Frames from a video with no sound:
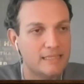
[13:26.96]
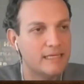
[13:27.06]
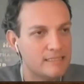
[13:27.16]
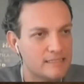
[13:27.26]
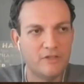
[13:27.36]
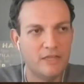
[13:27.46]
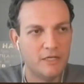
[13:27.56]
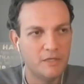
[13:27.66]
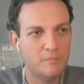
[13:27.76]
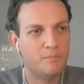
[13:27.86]
that's a
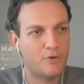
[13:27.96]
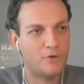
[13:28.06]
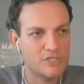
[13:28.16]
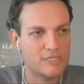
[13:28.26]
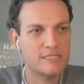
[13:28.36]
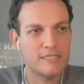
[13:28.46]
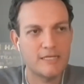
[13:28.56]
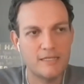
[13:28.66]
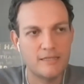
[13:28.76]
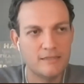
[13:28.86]
learning process
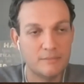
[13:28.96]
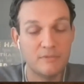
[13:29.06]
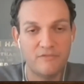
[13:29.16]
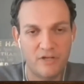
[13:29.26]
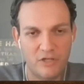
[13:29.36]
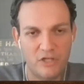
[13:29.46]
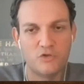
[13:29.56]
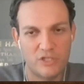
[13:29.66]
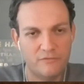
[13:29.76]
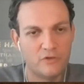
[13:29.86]
and something very
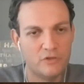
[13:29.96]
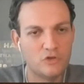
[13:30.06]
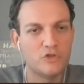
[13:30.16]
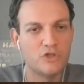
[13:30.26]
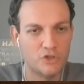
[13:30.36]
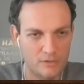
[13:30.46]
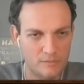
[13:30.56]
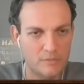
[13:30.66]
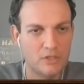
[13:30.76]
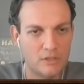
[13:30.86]
interesting from nutrition,
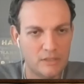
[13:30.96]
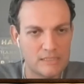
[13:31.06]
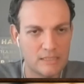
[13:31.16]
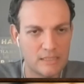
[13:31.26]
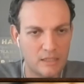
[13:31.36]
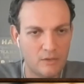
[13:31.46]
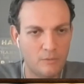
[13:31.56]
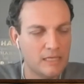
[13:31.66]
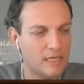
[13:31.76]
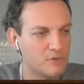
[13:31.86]
because
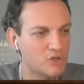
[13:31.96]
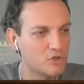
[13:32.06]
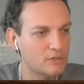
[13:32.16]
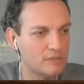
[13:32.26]
when it comes to